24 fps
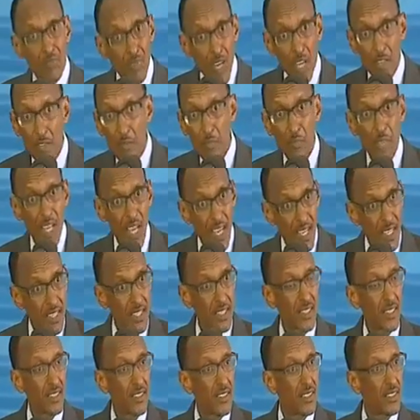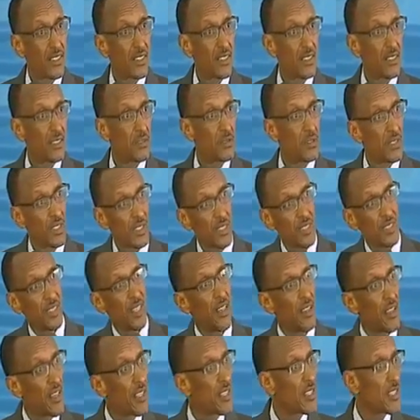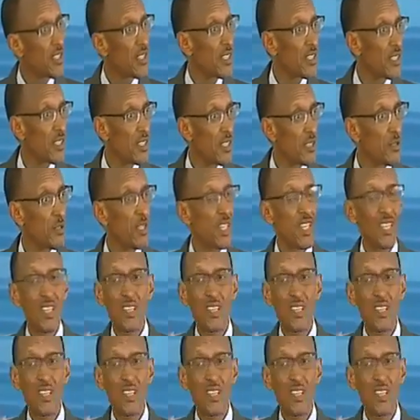Are you behind it with these others here?